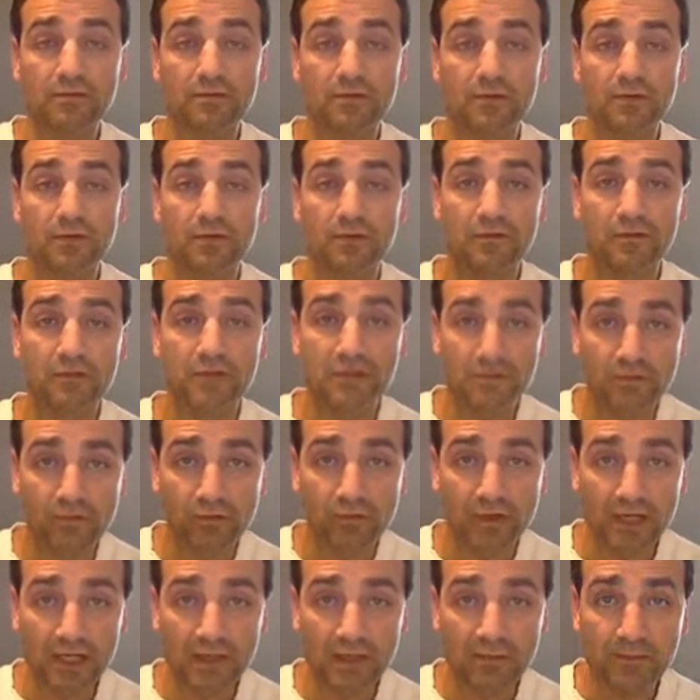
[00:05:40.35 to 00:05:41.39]
well, these
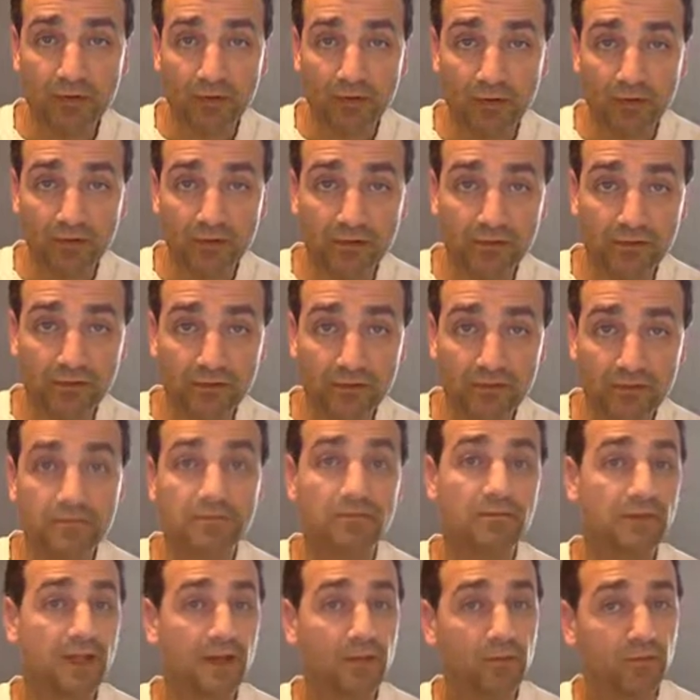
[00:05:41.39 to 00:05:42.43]
rock particles,
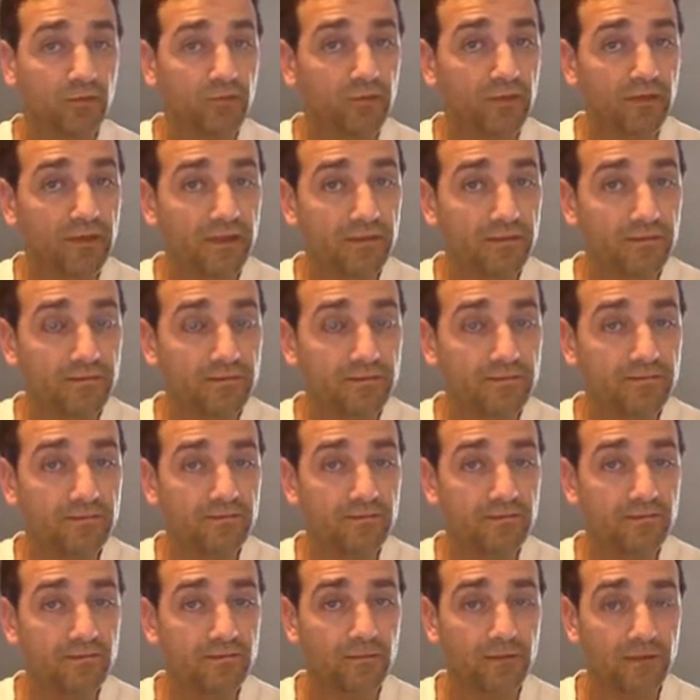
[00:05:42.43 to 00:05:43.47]
they move with it,
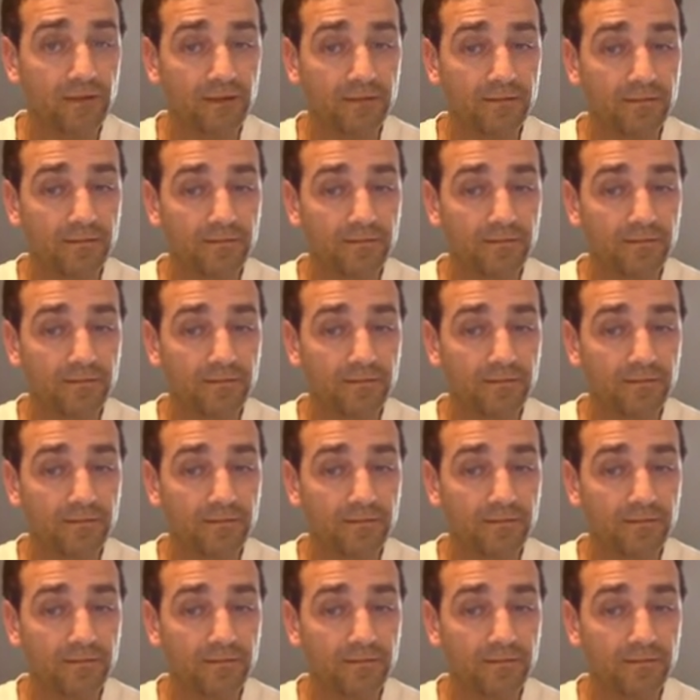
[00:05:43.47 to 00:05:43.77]
okay?